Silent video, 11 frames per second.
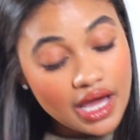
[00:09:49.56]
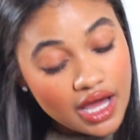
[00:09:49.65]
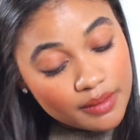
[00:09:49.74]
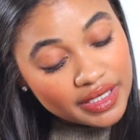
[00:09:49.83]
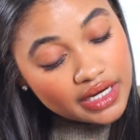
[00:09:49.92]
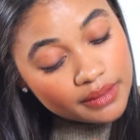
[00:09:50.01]

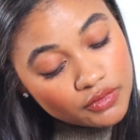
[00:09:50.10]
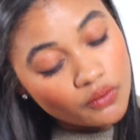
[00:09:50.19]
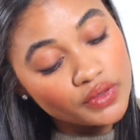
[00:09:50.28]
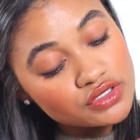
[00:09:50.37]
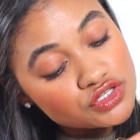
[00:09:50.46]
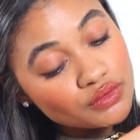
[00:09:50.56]
Um, and I'm
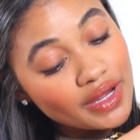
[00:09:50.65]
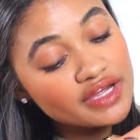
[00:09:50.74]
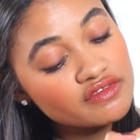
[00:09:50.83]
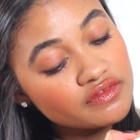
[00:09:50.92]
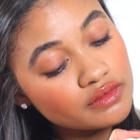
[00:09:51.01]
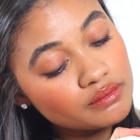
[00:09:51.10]
going to, I
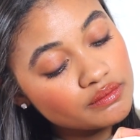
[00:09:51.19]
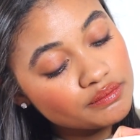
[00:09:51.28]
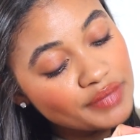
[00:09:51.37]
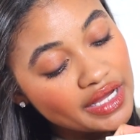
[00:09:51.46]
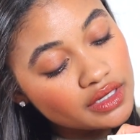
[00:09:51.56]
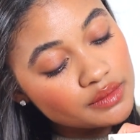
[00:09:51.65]
have
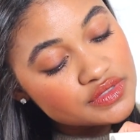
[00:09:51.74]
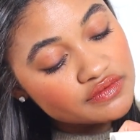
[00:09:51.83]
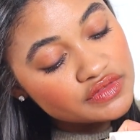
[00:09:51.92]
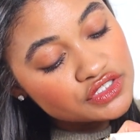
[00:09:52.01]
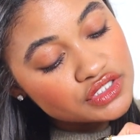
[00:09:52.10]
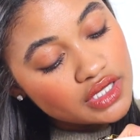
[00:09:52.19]
backups of
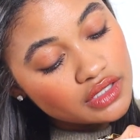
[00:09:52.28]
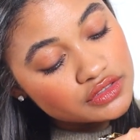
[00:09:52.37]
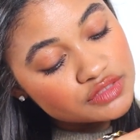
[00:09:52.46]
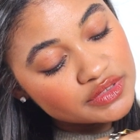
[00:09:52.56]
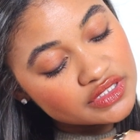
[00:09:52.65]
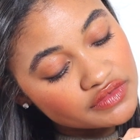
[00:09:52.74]
this color
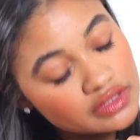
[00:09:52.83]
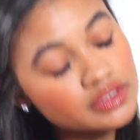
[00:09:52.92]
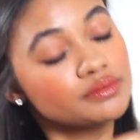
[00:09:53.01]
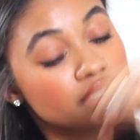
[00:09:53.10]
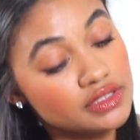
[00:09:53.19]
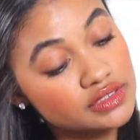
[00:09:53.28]
specifically
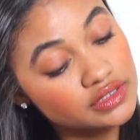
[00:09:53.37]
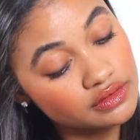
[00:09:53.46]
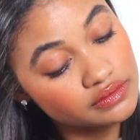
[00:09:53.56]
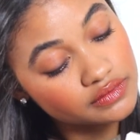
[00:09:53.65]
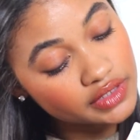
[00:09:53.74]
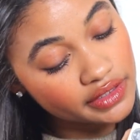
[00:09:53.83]
because,
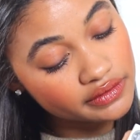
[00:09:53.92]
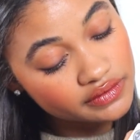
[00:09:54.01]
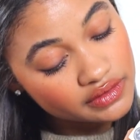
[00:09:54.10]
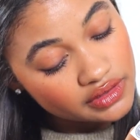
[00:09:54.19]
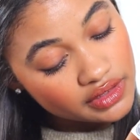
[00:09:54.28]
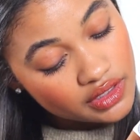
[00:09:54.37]
okay,
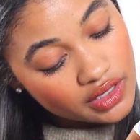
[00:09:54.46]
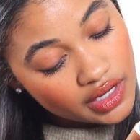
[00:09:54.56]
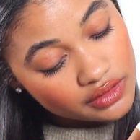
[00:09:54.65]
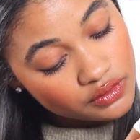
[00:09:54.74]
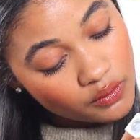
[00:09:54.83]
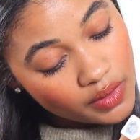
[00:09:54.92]

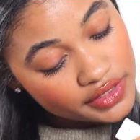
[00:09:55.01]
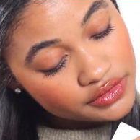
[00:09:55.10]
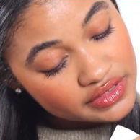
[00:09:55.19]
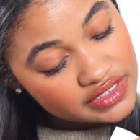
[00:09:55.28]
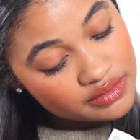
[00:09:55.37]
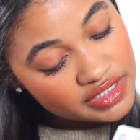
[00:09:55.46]
I don't know why I do
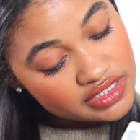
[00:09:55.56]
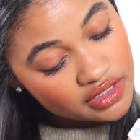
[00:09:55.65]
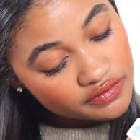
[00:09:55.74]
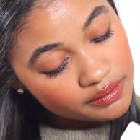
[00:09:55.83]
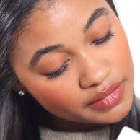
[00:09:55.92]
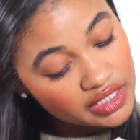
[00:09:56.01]
this to
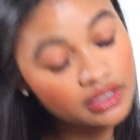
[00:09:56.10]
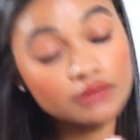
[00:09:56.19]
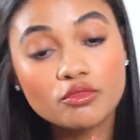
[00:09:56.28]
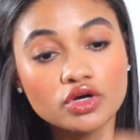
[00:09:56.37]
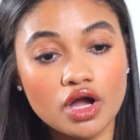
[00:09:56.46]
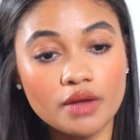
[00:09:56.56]
myself and make it
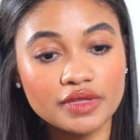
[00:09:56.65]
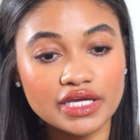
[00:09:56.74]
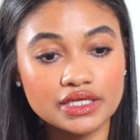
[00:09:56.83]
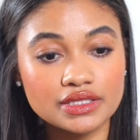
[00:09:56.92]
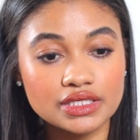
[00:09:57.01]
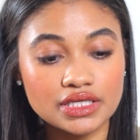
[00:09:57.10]
more
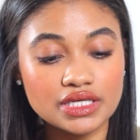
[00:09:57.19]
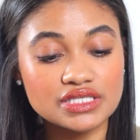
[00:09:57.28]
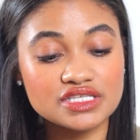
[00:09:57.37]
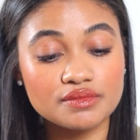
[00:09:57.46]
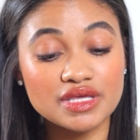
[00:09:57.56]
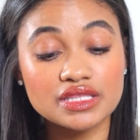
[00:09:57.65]
complicated than it needs
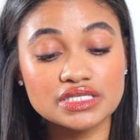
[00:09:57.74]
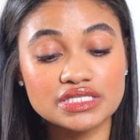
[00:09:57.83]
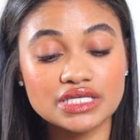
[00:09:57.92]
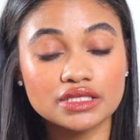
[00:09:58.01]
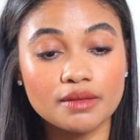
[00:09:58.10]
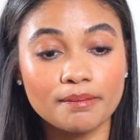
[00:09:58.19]
to be. This is
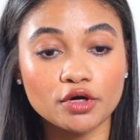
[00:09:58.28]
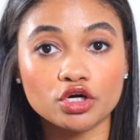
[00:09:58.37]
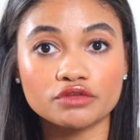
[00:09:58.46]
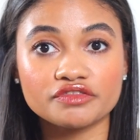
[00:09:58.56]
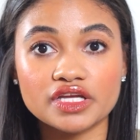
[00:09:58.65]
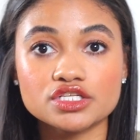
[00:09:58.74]
like the
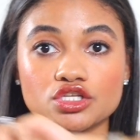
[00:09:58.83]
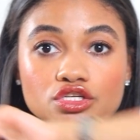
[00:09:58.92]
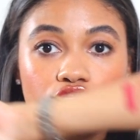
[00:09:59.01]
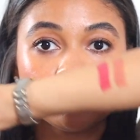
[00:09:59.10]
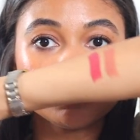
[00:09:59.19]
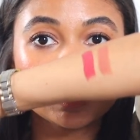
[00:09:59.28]
perfect
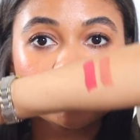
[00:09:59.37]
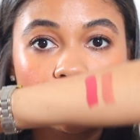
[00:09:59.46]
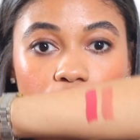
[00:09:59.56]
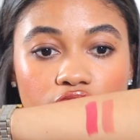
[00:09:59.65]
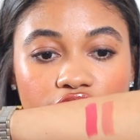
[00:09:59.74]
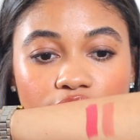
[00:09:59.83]
nudie
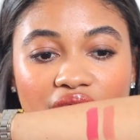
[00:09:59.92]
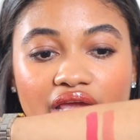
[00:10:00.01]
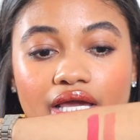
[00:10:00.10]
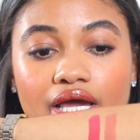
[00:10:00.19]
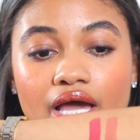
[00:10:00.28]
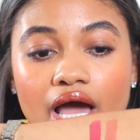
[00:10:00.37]
tone for
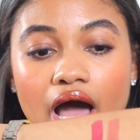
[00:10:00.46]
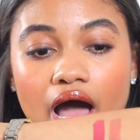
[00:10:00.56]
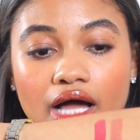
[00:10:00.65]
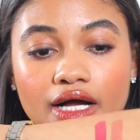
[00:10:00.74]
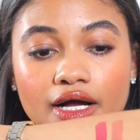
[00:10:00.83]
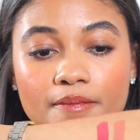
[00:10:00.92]
me,
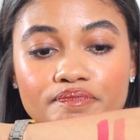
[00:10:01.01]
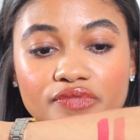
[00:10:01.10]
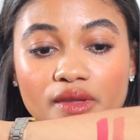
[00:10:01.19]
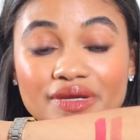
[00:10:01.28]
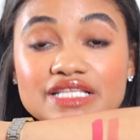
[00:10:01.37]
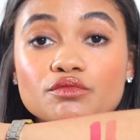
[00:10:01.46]
um,
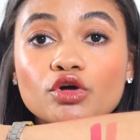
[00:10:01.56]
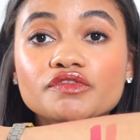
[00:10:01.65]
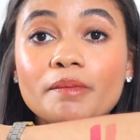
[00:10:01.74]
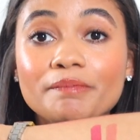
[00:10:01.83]
but it's more of a